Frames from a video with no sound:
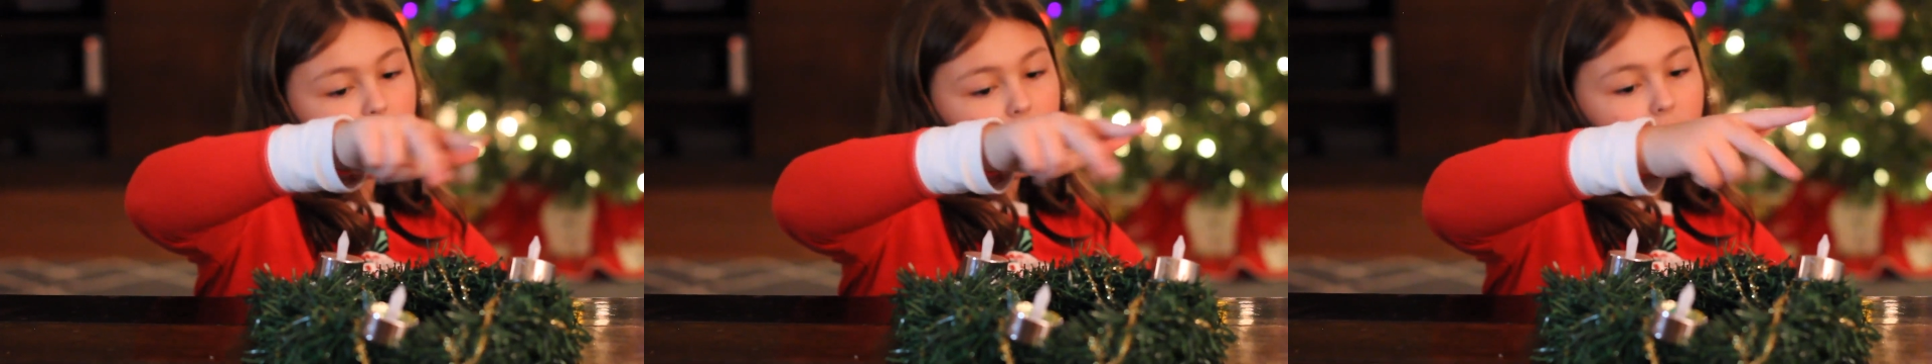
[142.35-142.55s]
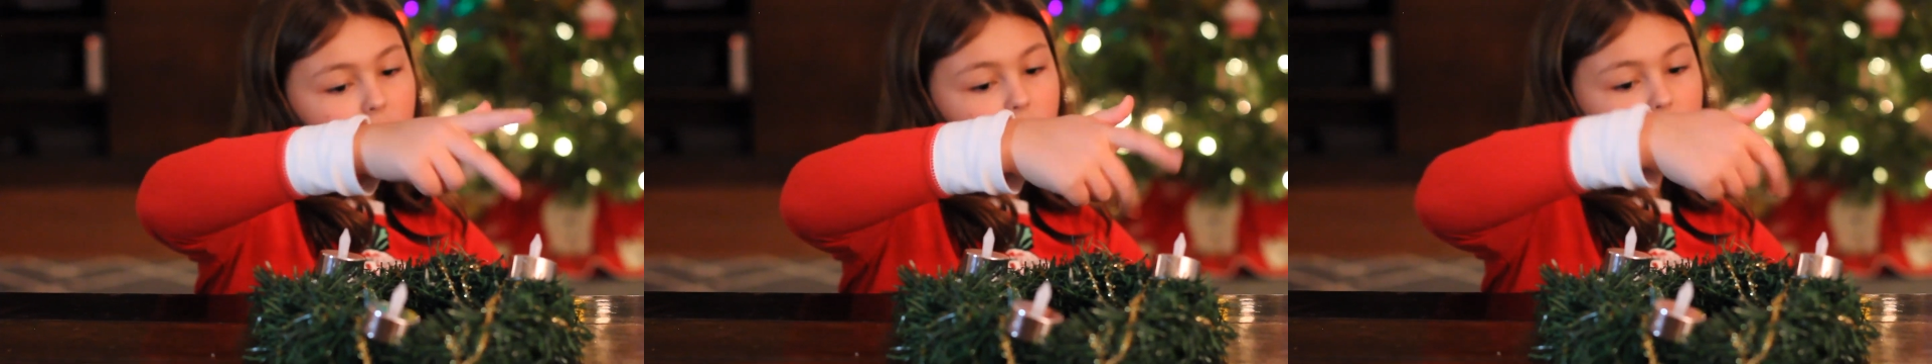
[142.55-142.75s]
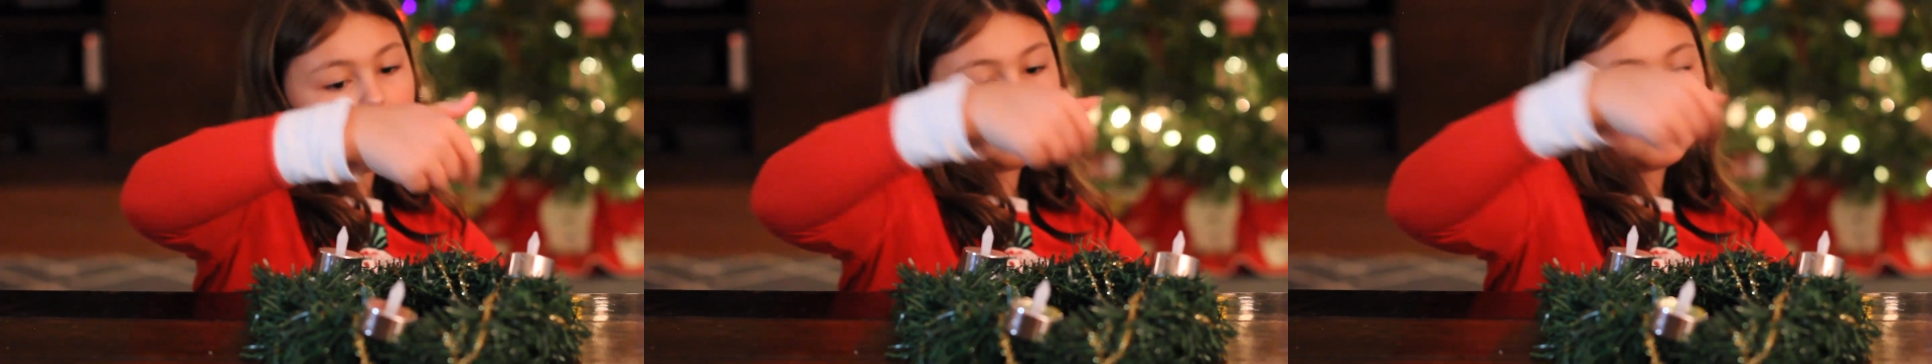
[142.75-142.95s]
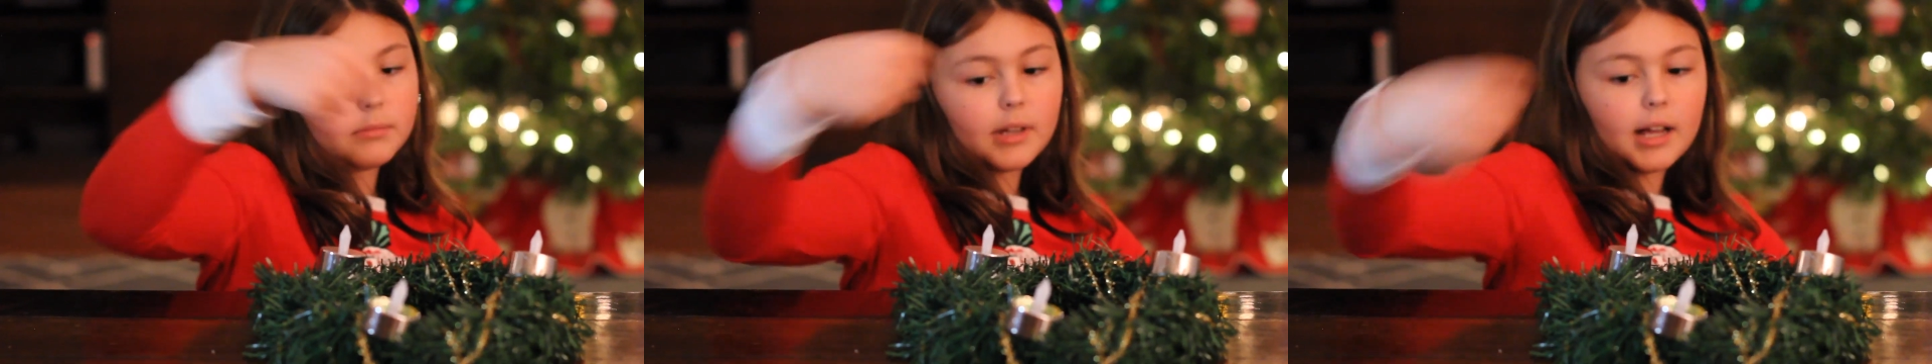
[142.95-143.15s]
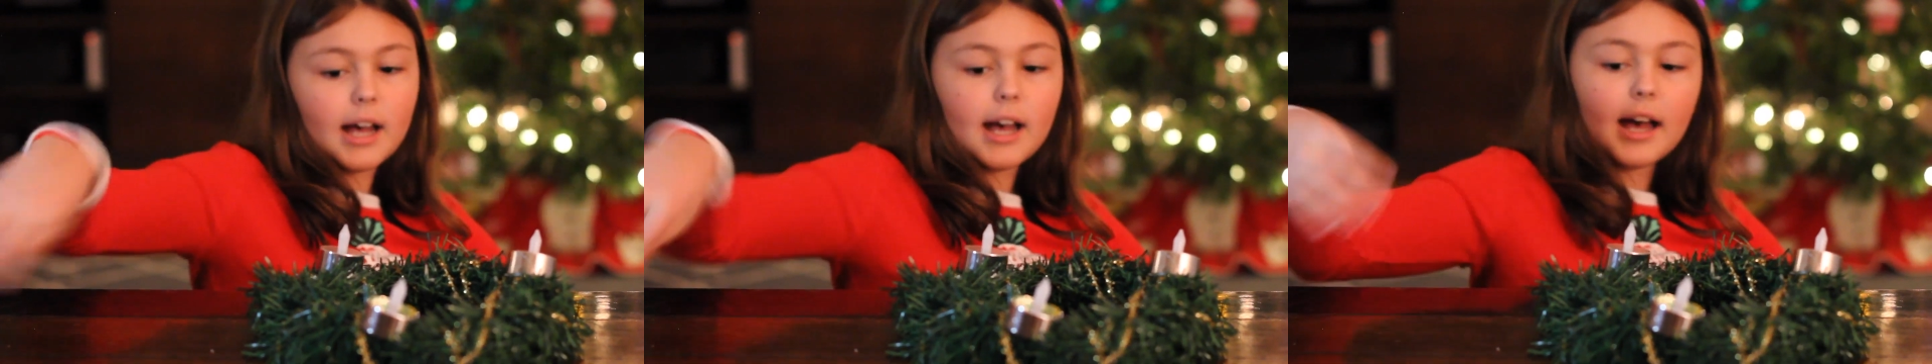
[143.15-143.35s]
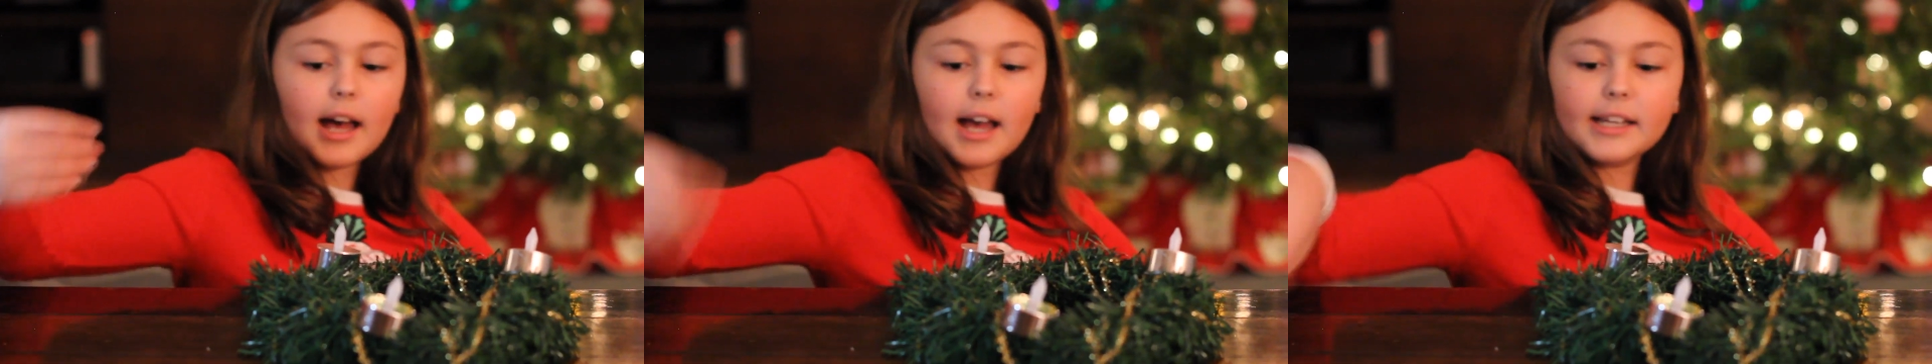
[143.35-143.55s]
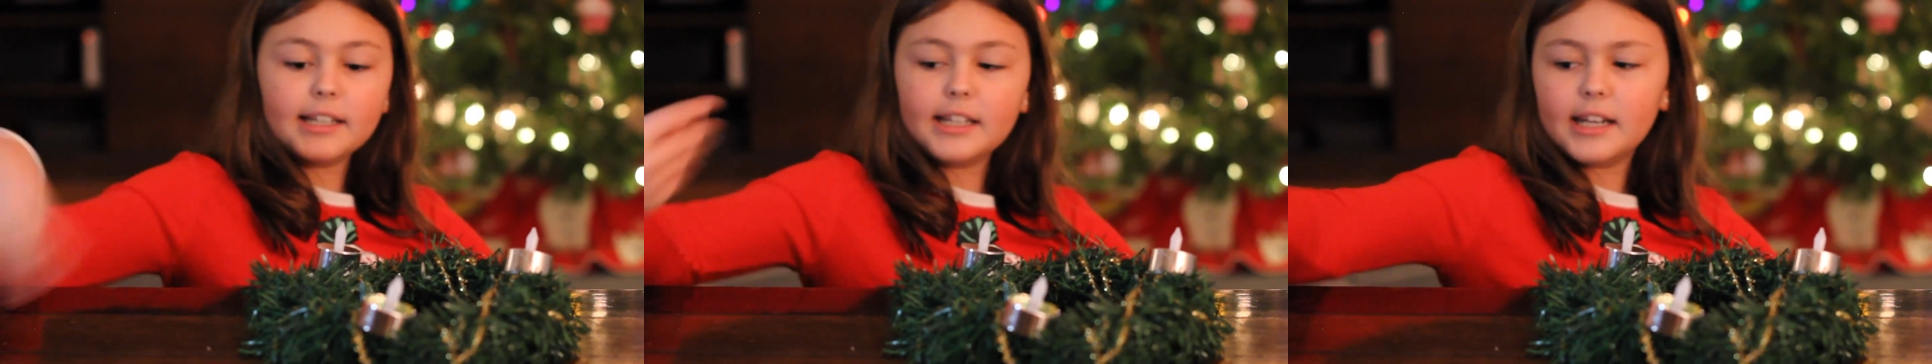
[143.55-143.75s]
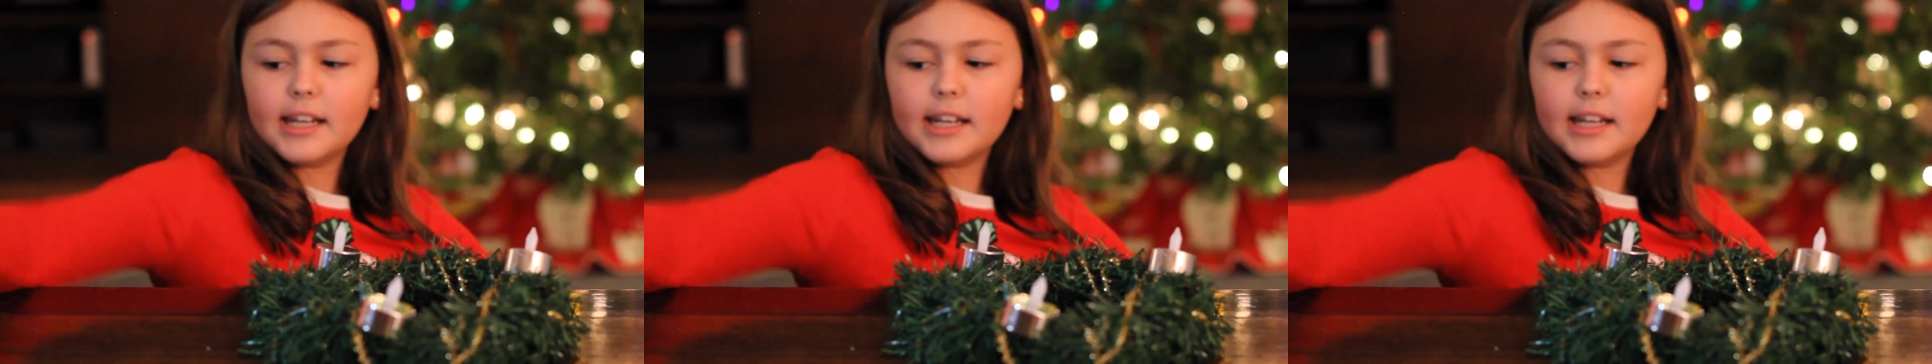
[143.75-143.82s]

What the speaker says: I need